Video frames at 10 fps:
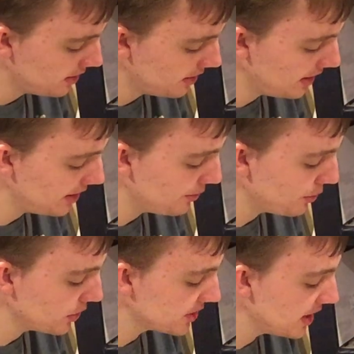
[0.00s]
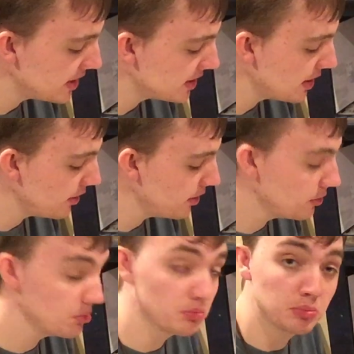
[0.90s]
And worst case scenario,
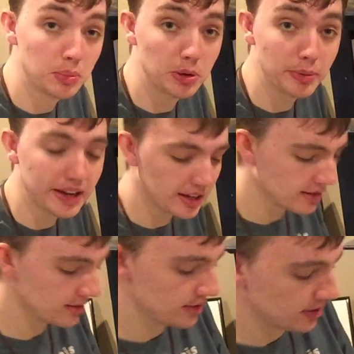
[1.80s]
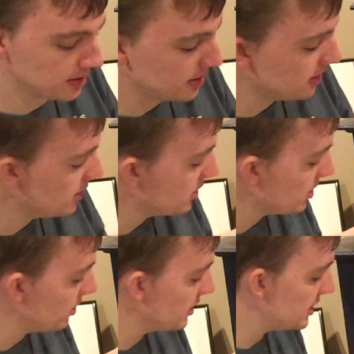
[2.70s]
we can put it back.
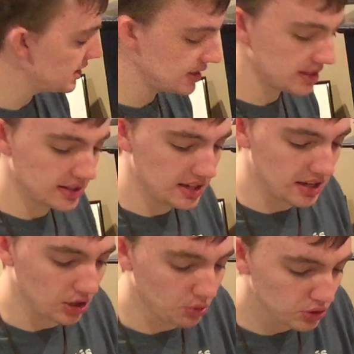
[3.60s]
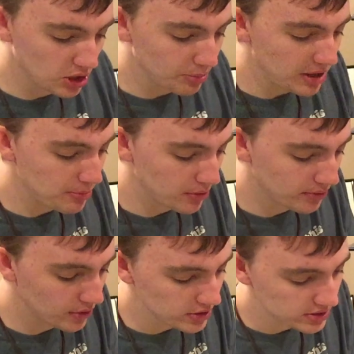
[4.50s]
So let's see here. We'll try the paper
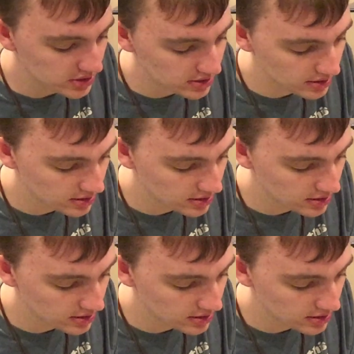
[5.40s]
first.